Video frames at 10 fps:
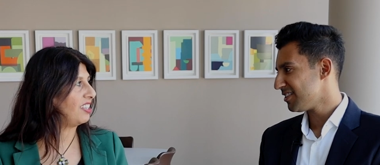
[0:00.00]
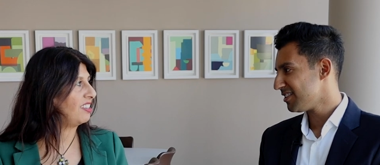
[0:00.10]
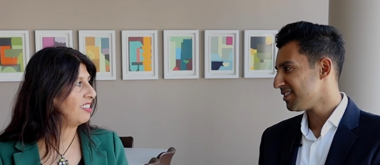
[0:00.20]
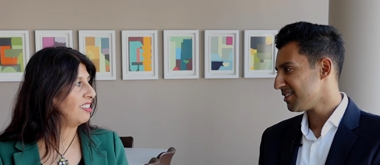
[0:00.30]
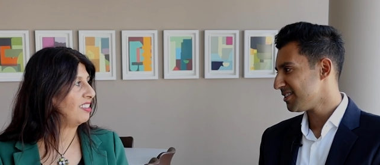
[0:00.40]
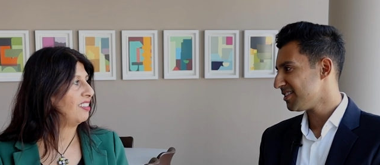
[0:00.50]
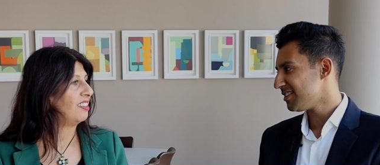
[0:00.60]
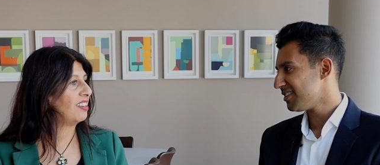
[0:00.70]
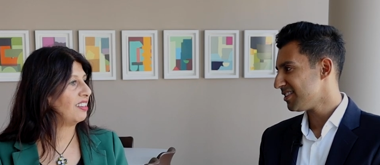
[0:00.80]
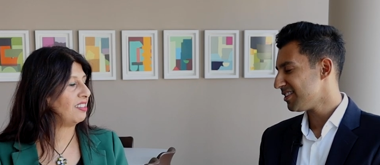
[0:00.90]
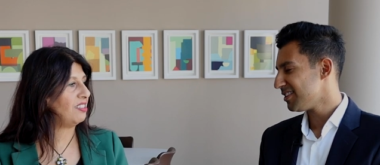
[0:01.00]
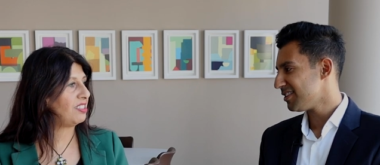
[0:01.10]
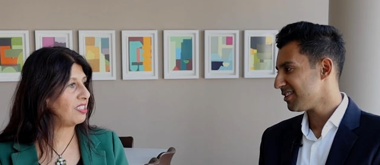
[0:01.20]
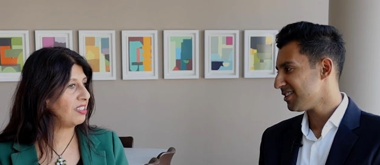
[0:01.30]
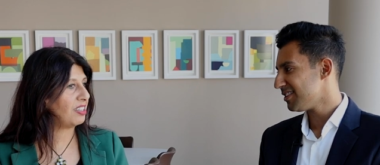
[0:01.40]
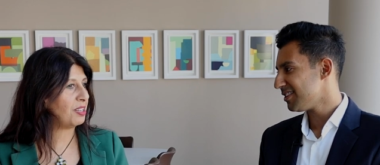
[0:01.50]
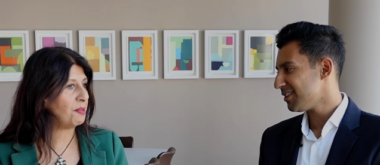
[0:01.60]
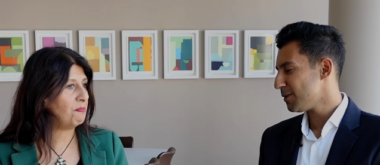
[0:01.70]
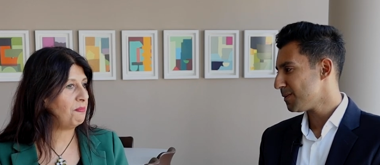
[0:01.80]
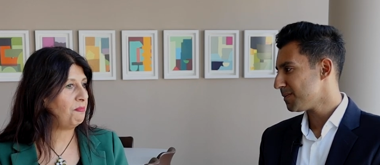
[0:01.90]
Speaker 1: it, and,
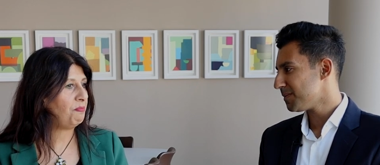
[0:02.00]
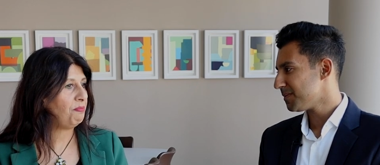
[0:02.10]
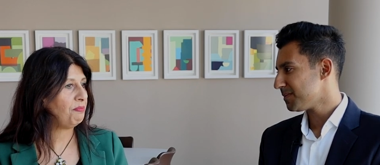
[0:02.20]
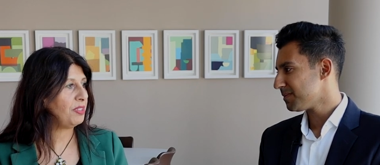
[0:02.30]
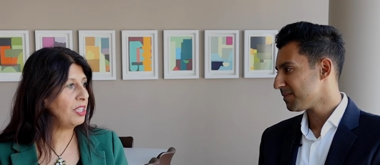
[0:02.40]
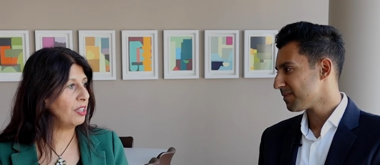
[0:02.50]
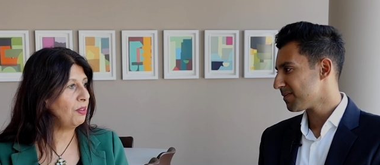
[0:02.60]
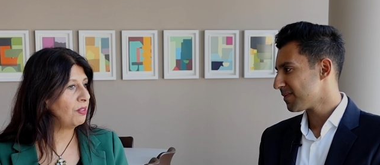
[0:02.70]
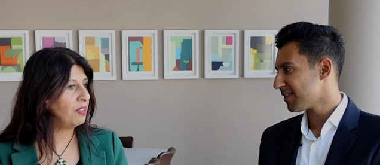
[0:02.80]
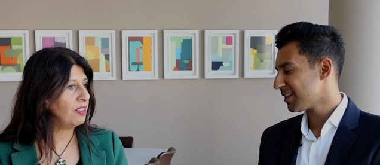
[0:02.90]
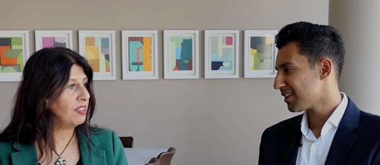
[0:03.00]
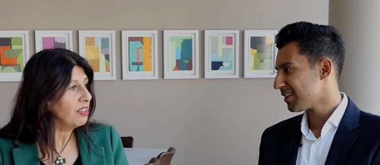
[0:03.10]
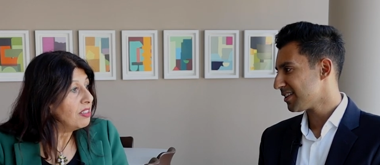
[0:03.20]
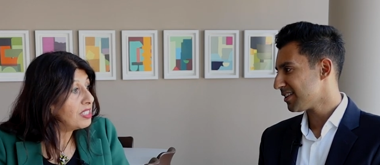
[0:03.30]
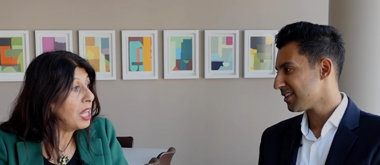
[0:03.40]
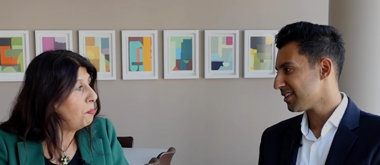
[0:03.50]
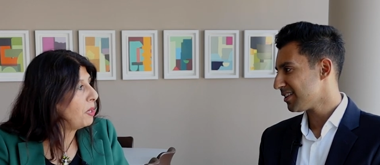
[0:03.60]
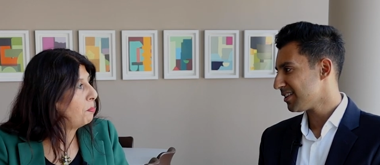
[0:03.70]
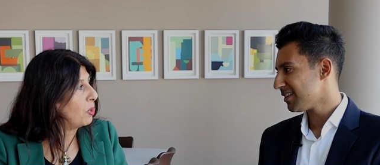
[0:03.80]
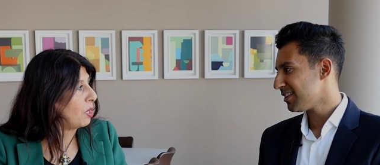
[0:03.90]
um, you know, tell
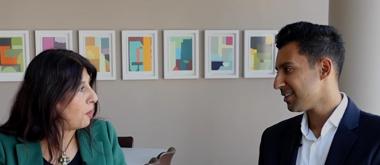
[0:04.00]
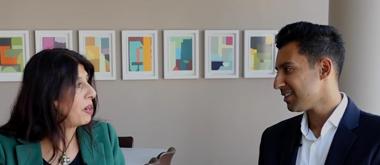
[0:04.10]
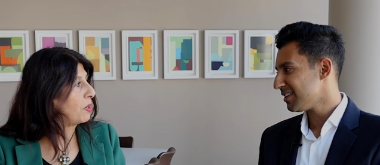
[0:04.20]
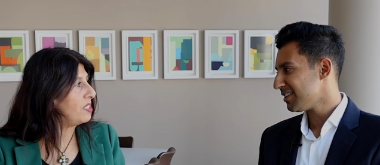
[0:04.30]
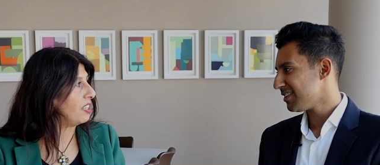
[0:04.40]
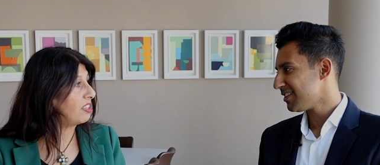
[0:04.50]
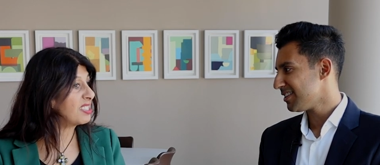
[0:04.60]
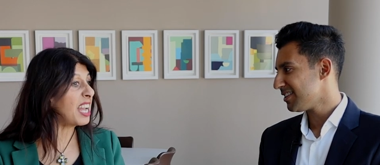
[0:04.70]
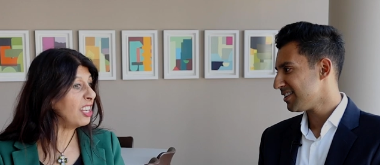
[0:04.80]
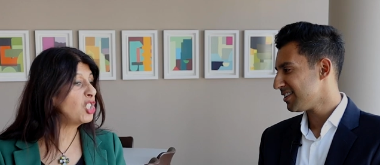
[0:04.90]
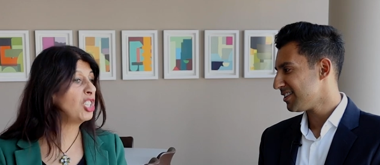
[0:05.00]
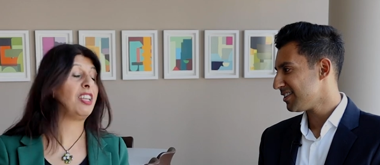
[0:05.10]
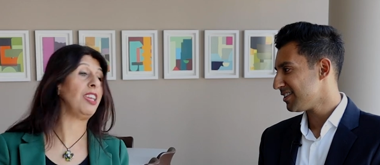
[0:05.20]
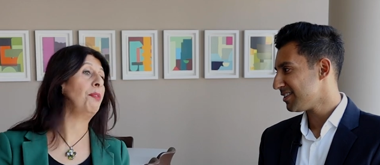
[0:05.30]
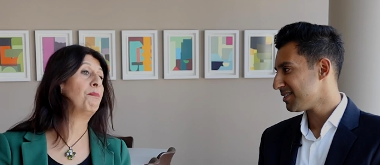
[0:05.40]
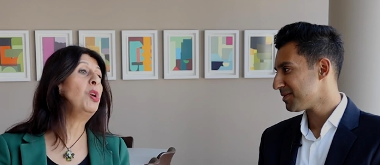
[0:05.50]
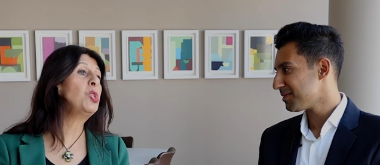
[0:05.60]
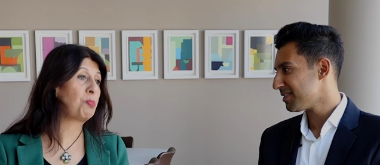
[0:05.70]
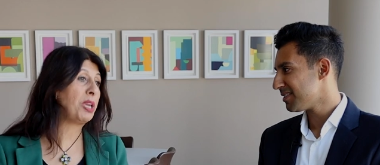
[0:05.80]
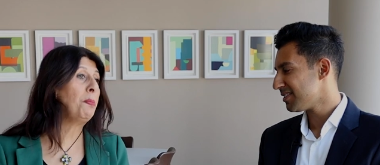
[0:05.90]
people about it. Because actually,
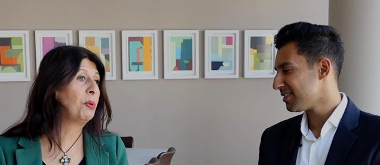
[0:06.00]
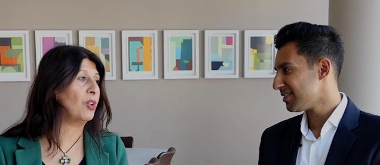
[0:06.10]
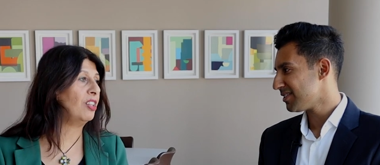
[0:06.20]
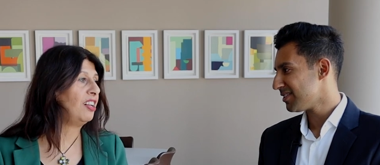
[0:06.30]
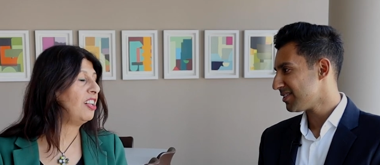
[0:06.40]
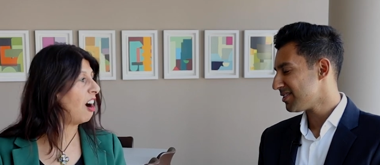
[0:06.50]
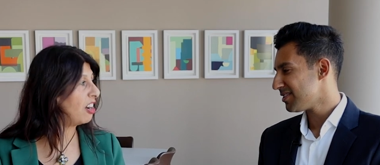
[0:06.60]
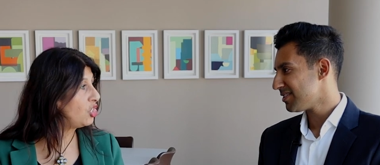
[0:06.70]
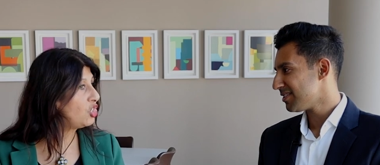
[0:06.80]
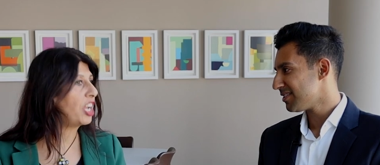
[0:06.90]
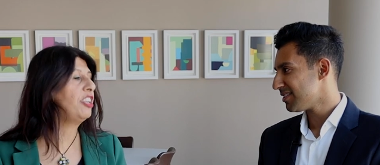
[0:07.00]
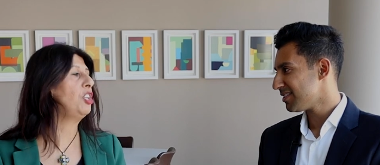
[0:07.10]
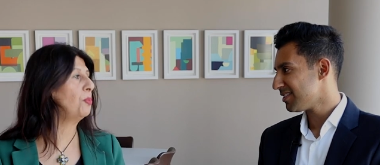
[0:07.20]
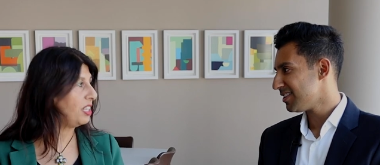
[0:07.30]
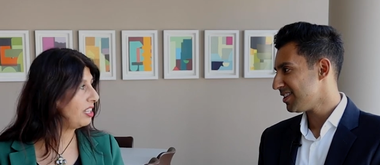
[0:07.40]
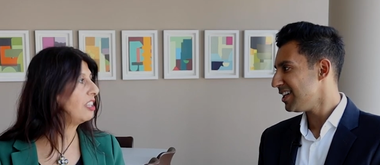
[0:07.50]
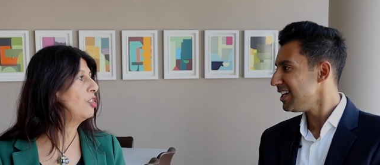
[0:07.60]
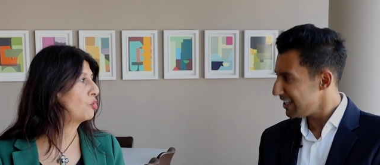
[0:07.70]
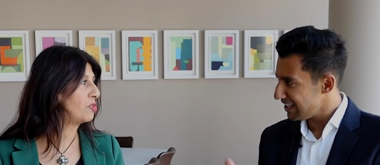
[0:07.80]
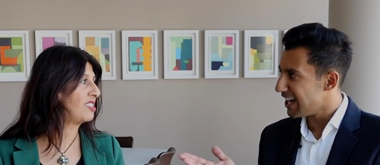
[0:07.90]
most people are genuinely
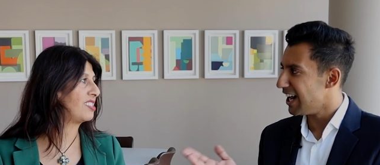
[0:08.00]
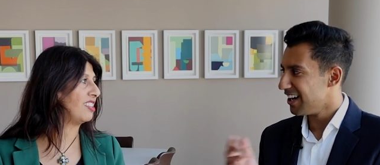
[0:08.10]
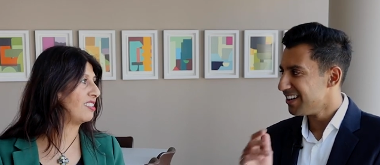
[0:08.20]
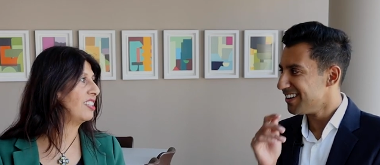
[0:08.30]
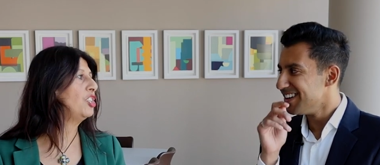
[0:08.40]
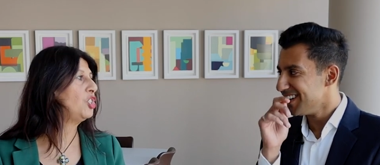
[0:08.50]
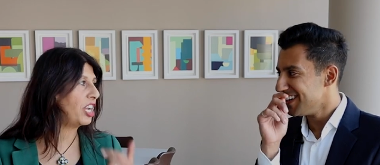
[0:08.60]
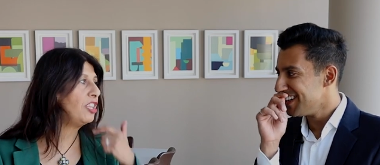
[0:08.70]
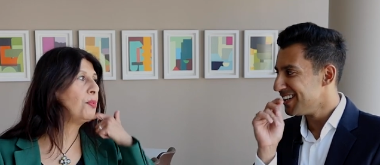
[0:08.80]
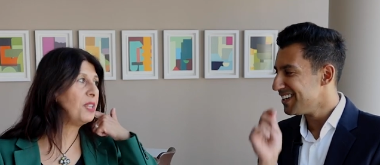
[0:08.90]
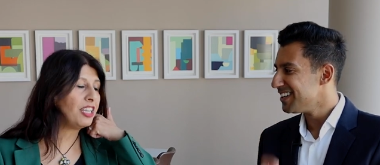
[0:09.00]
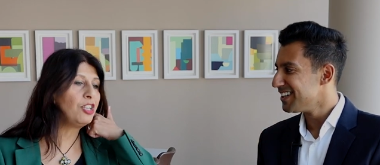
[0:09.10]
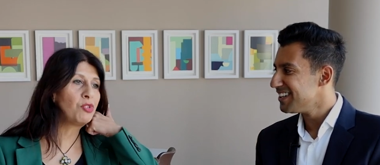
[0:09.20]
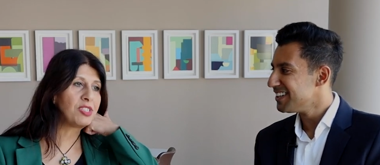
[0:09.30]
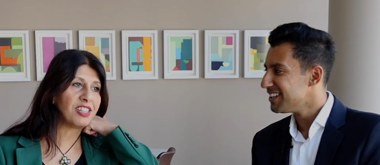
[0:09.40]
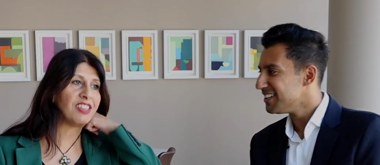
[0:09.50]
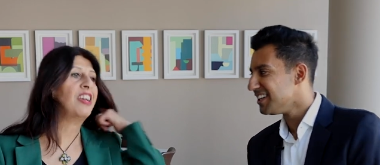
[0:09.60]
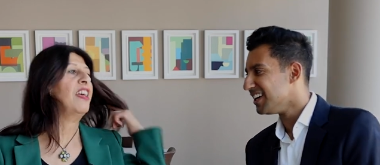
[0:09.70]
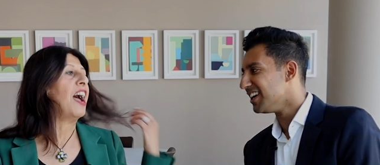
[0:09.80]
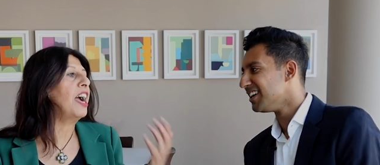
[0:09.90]
interested. Yeah. Genuinely interested.
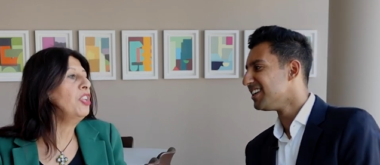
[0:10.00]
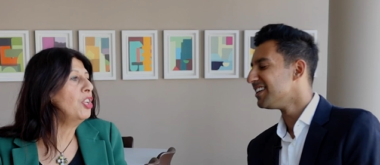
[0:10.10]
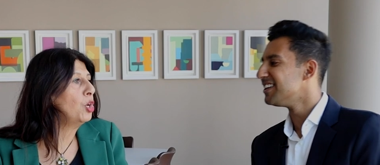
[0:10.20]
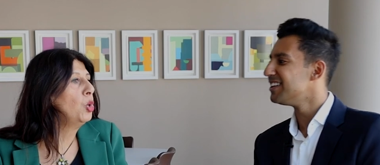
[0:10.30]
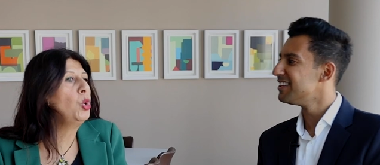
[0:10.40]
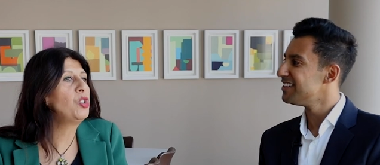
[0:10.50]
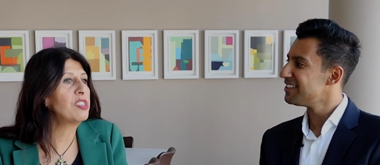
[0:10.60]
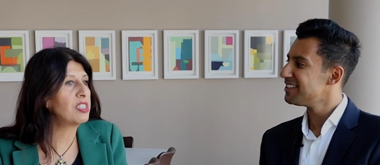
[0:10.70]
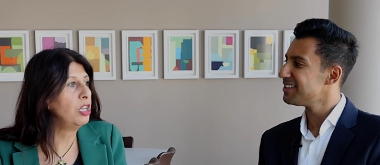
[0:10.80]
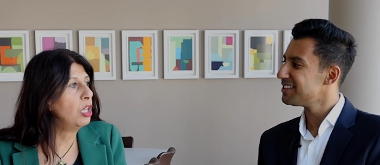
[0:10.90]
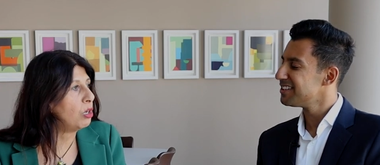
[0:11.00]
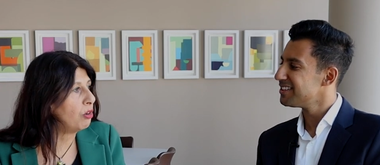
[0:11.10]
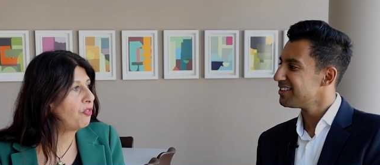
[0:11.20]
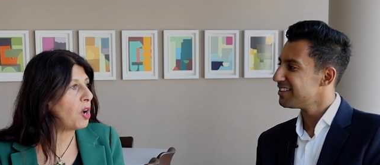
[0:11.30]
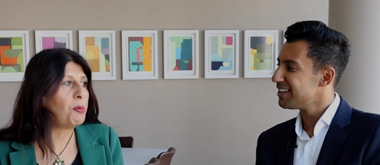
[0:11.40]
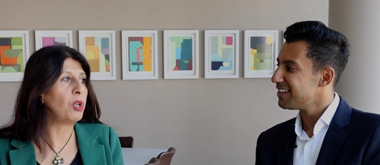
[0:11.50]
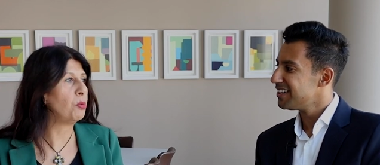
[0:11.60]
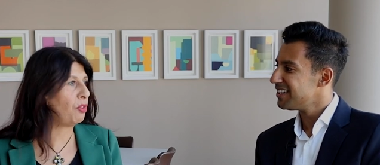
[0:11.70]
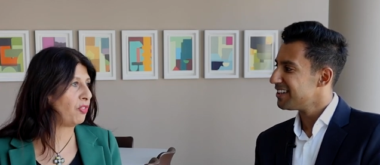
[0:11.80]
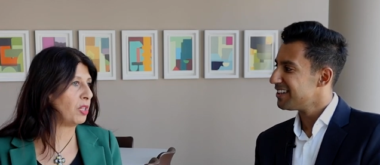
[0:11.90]
Yeah. And, you know, who doesn't love a
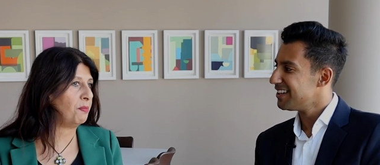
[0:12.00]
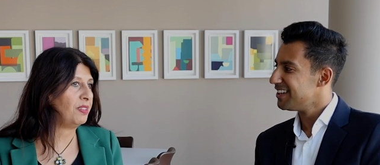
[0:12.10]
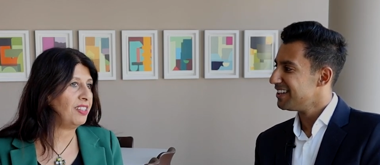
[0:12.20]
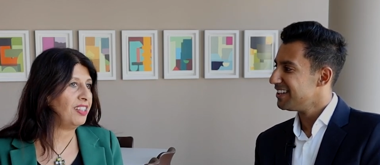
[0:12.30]
Bollywood film?